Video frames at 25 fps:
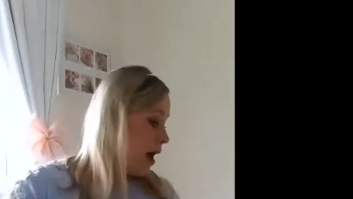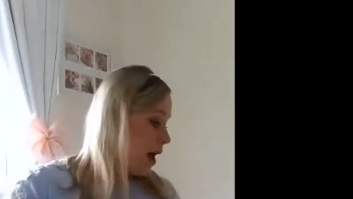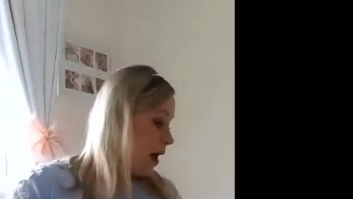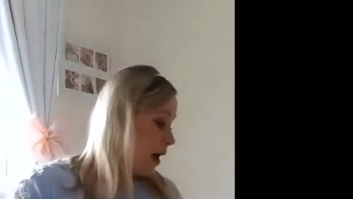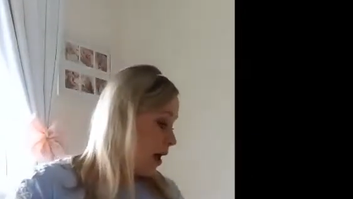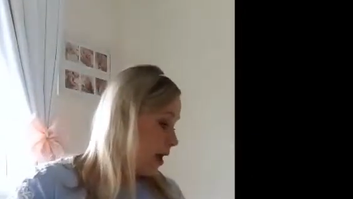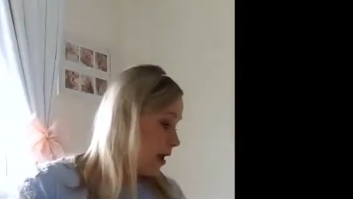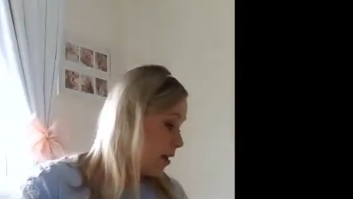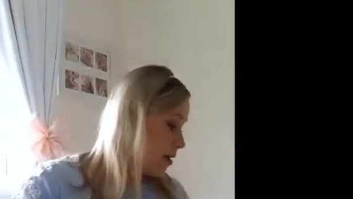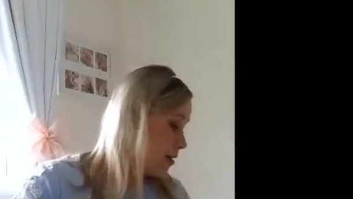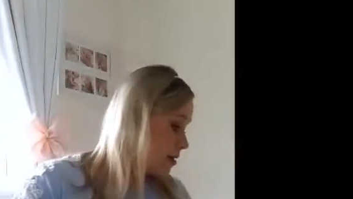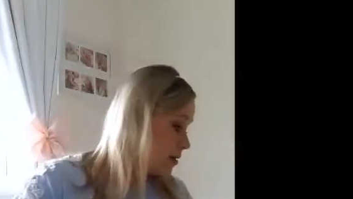
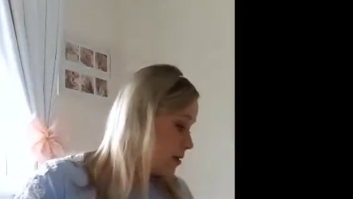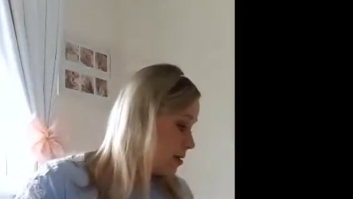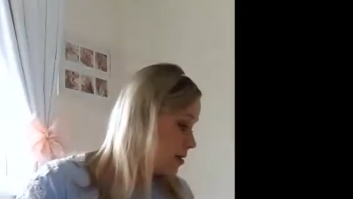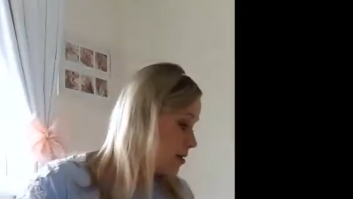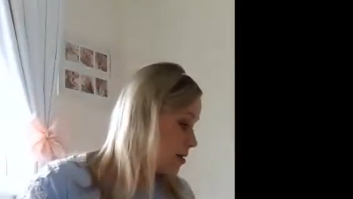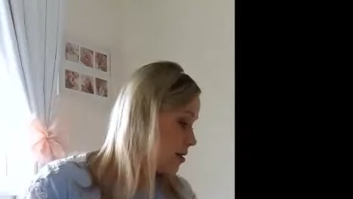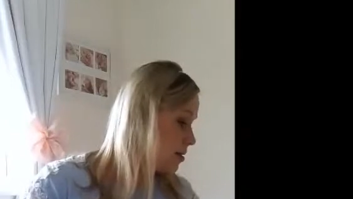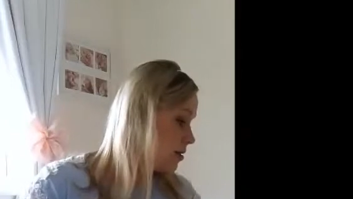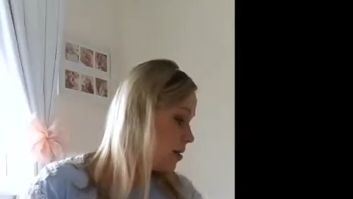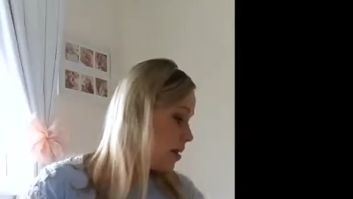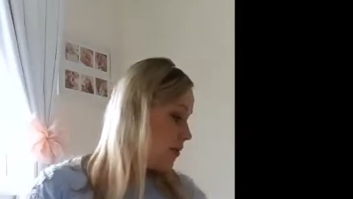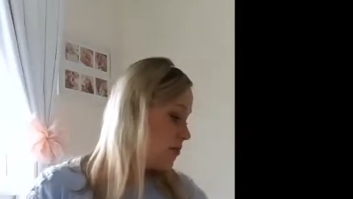And
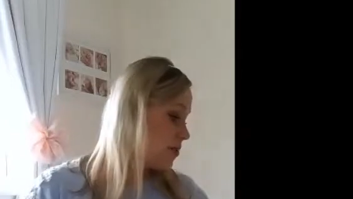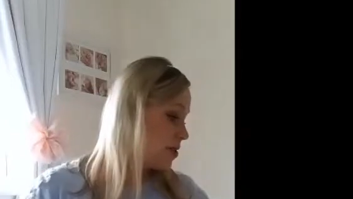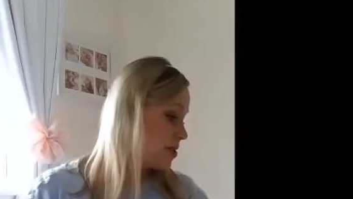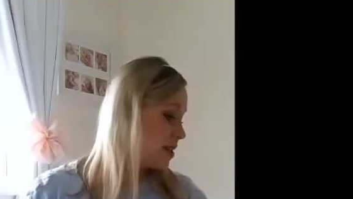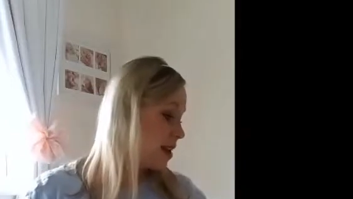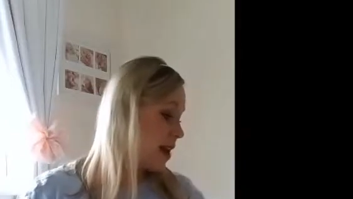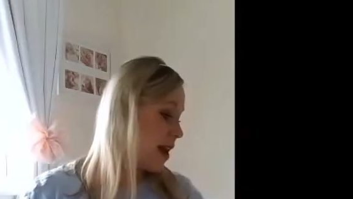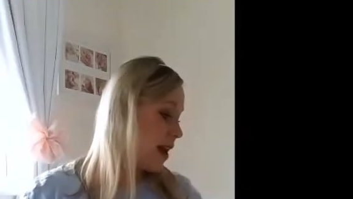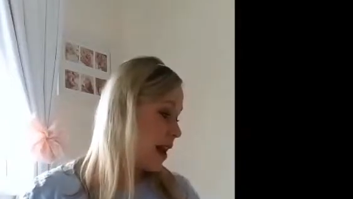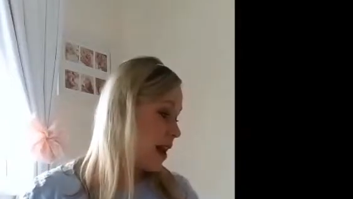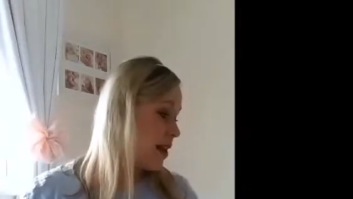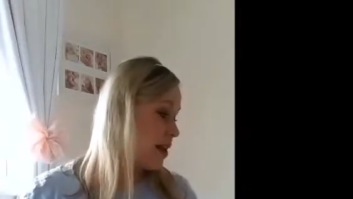then I've
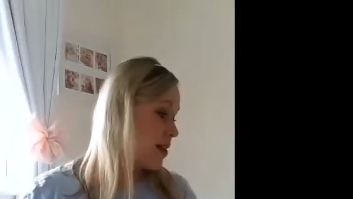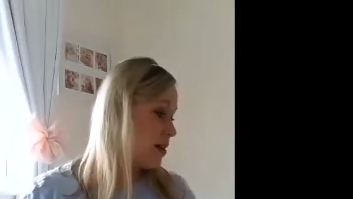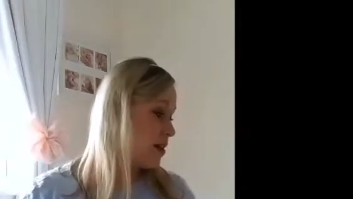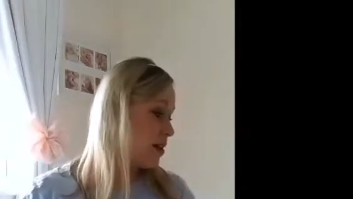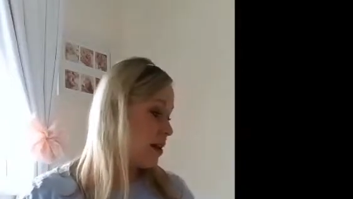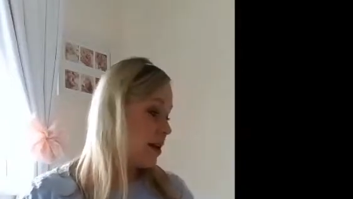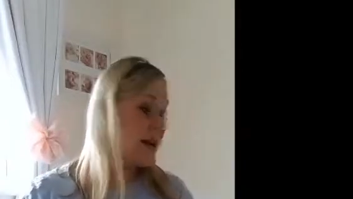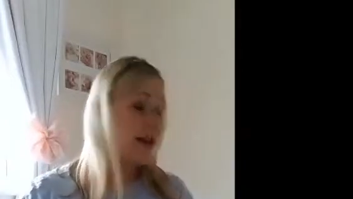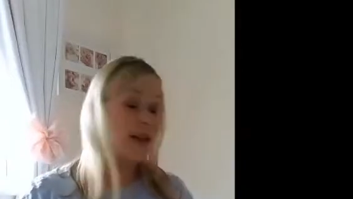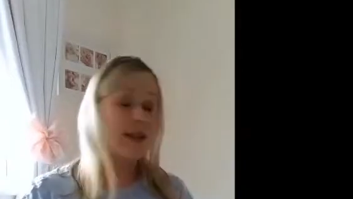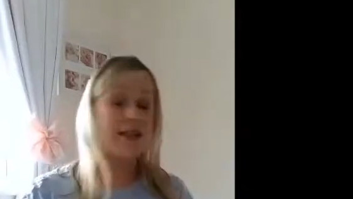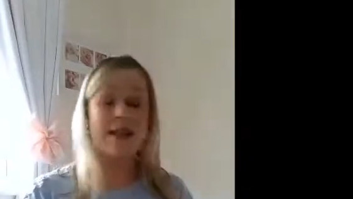just
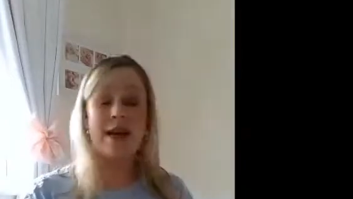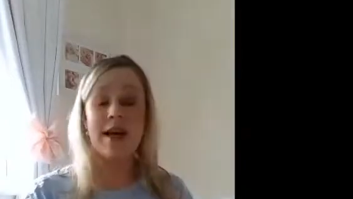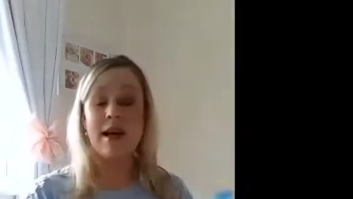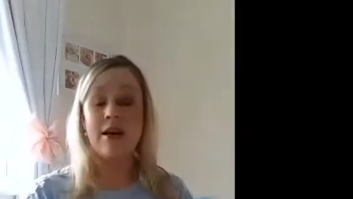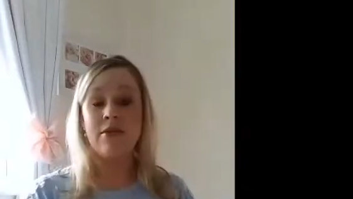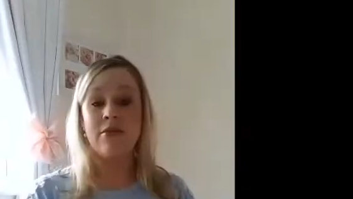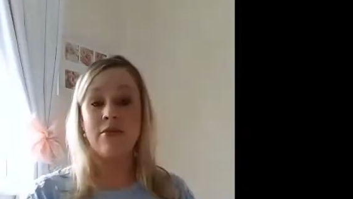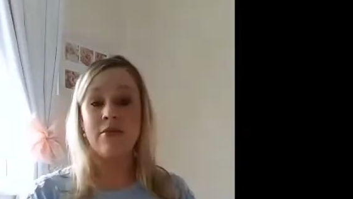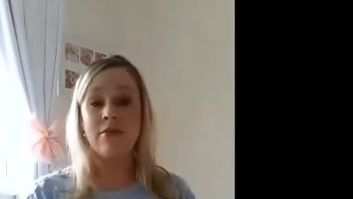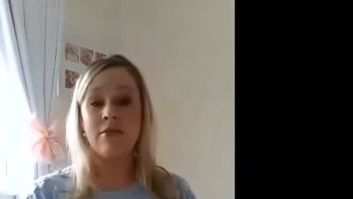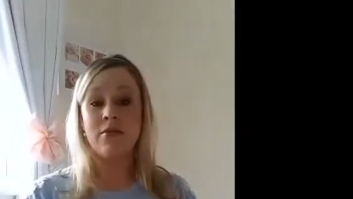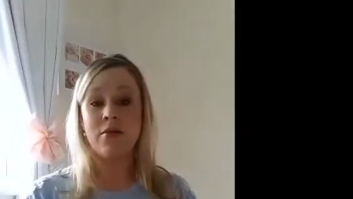cleaned
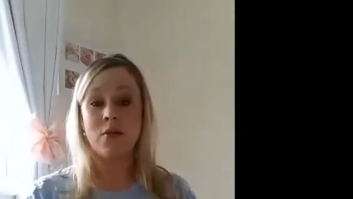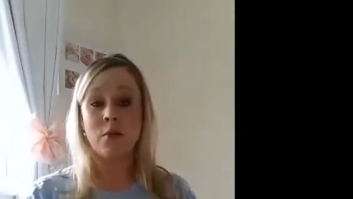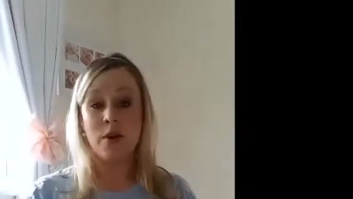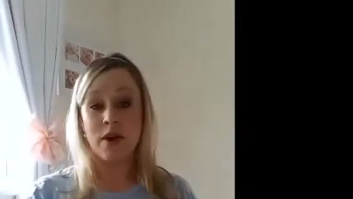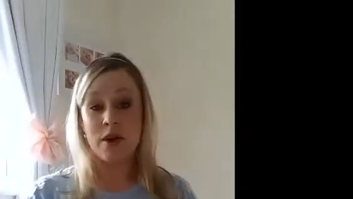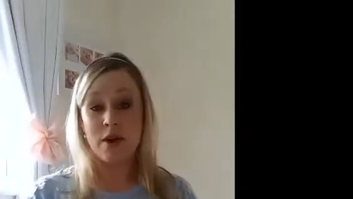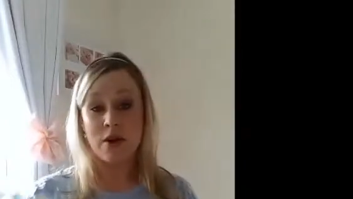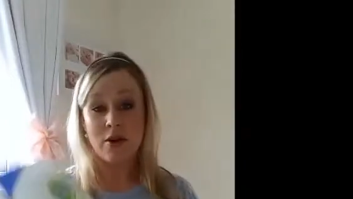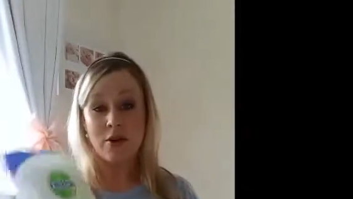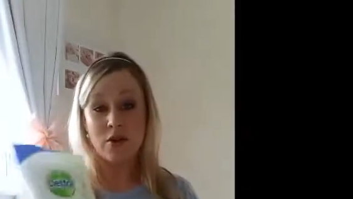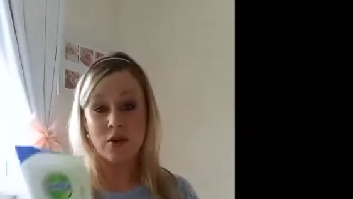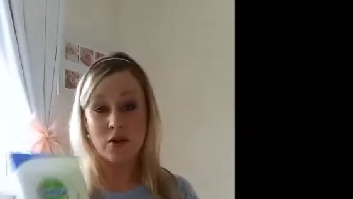down the
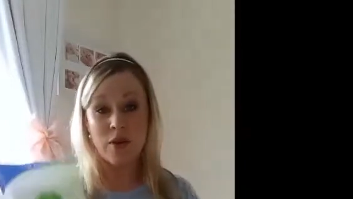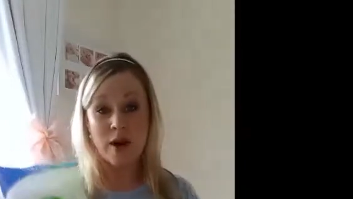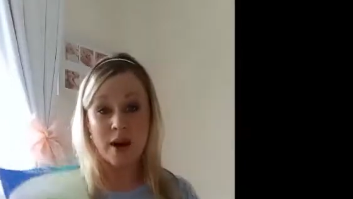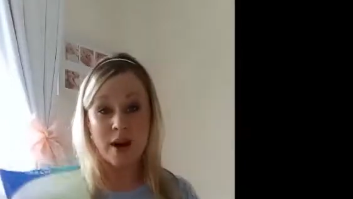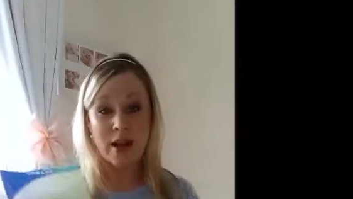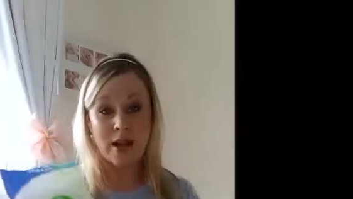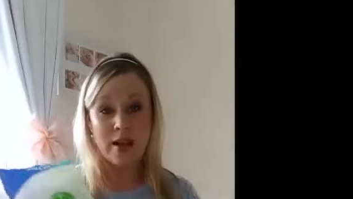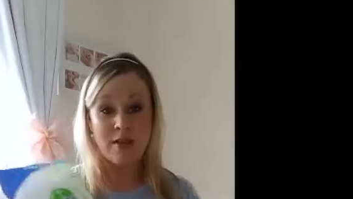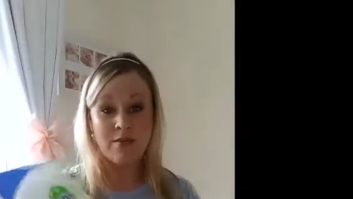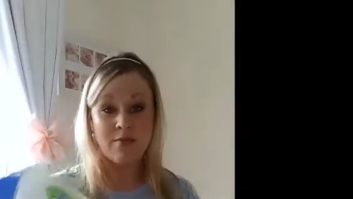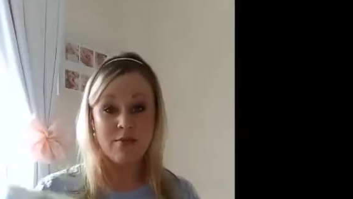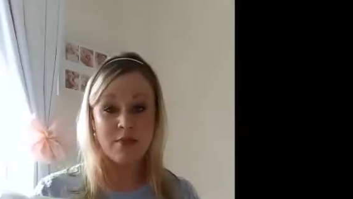windows
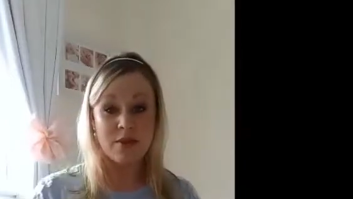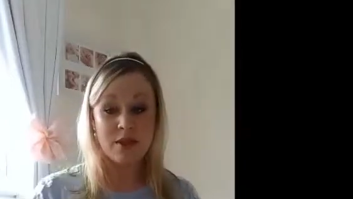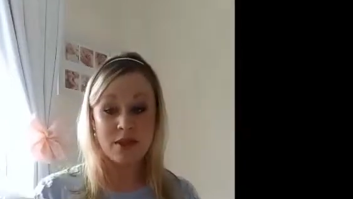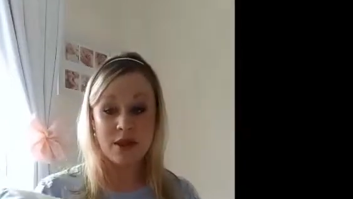already,